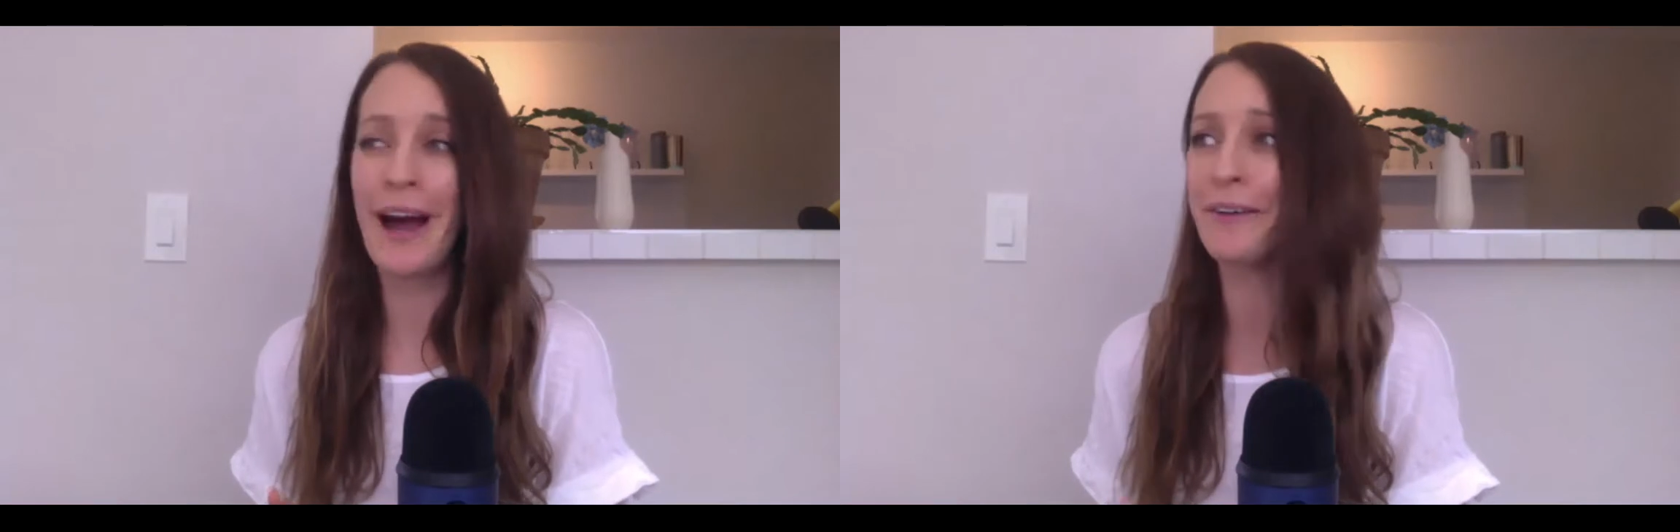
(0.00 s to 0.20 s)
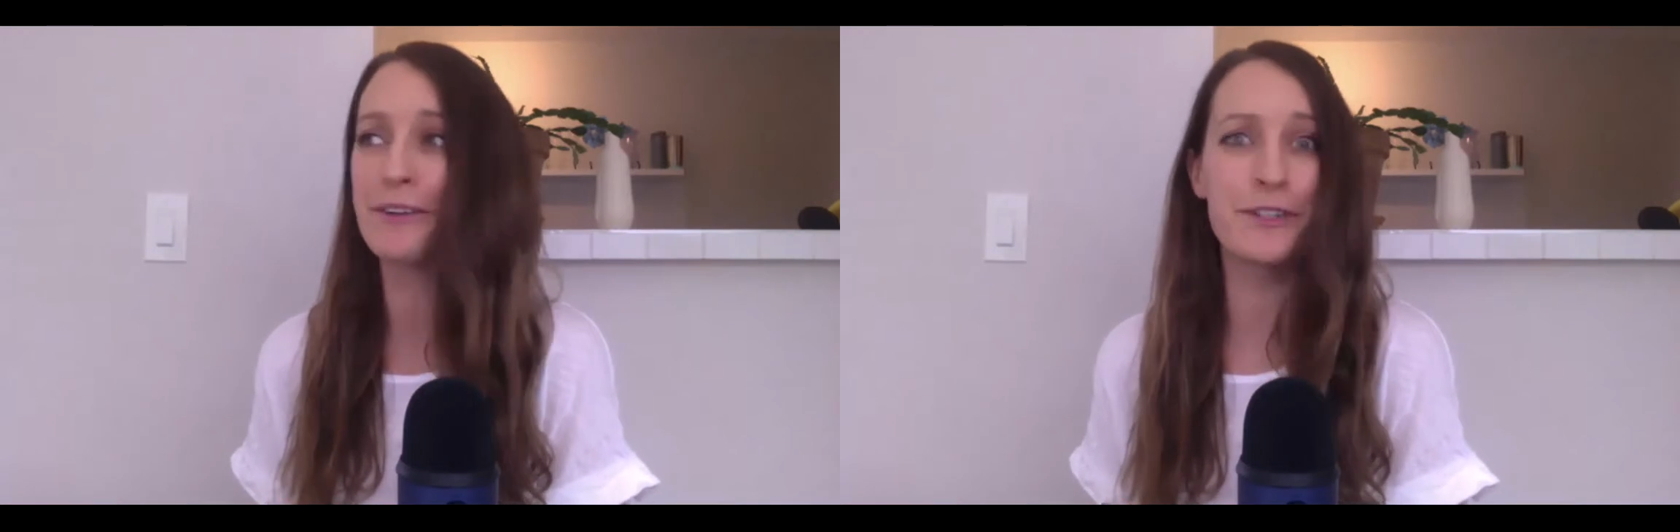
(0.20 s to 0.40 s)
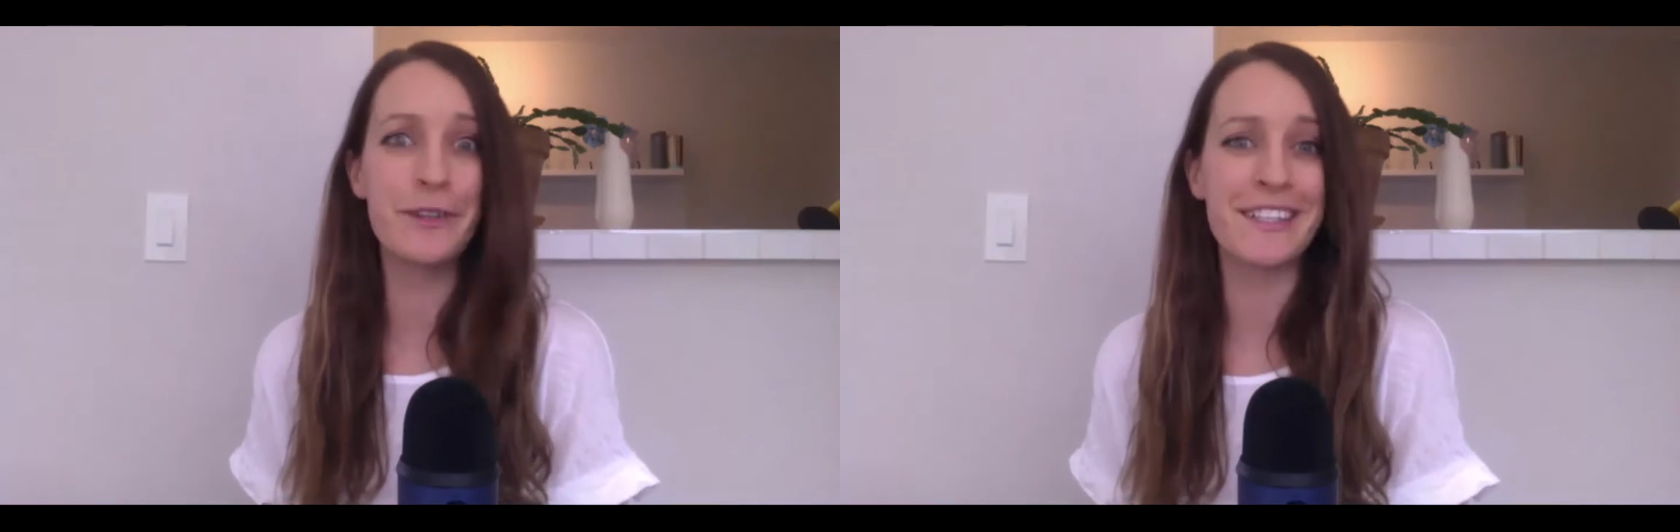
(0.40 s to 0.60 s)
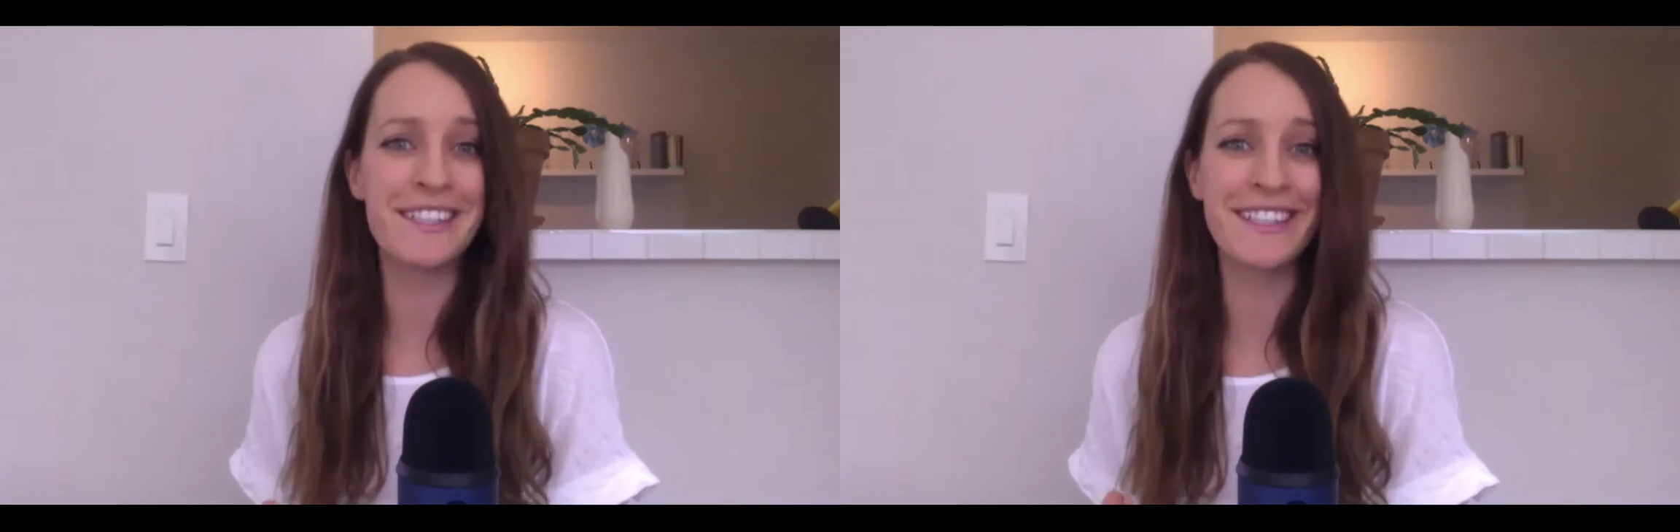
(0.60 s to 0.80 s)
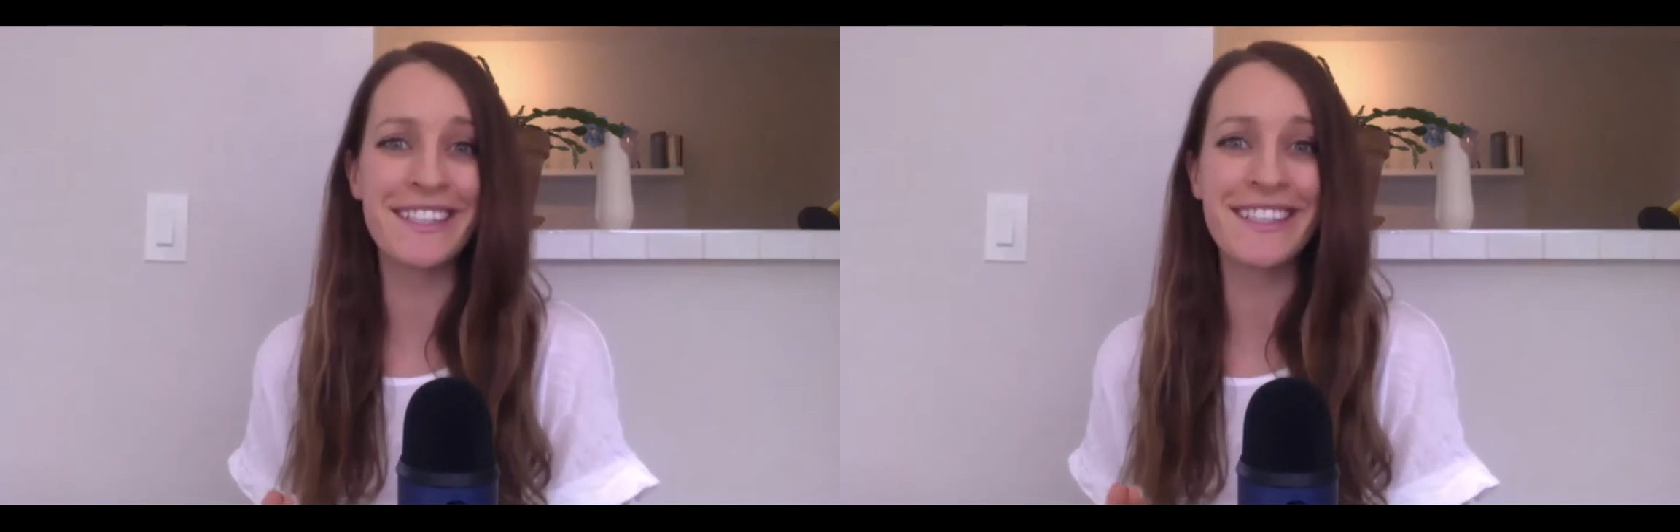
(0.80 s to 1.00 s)
how to do this
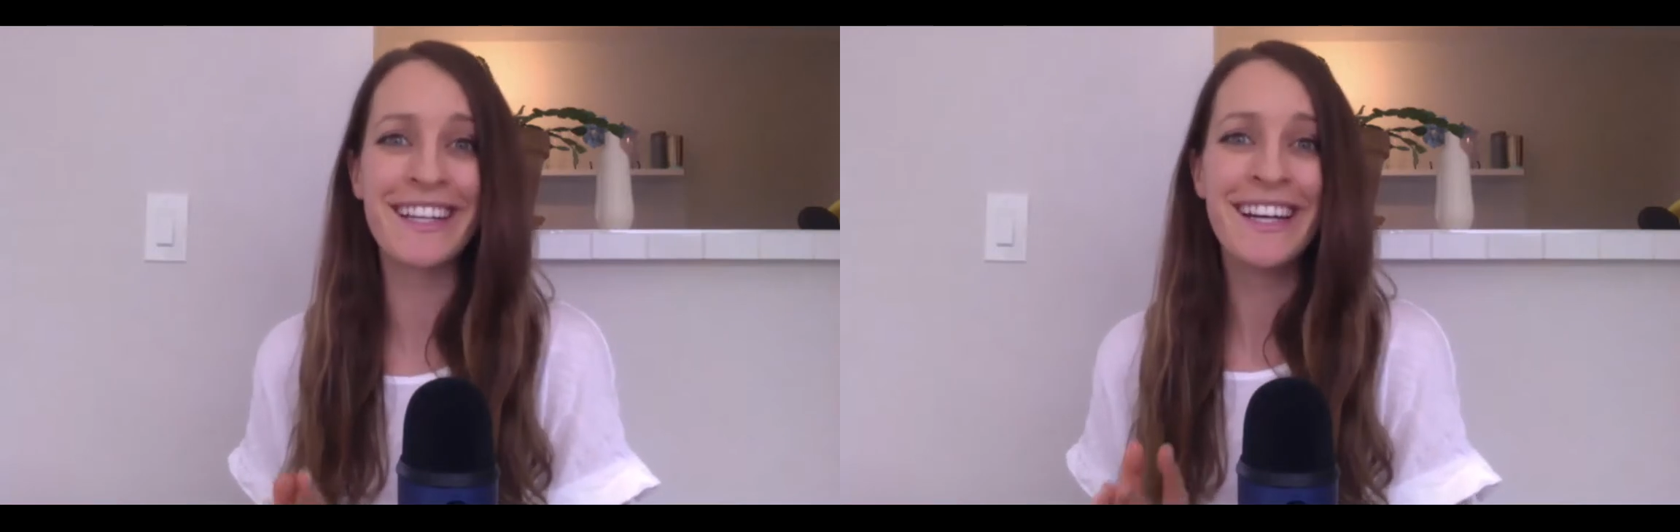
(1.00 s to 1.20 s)
because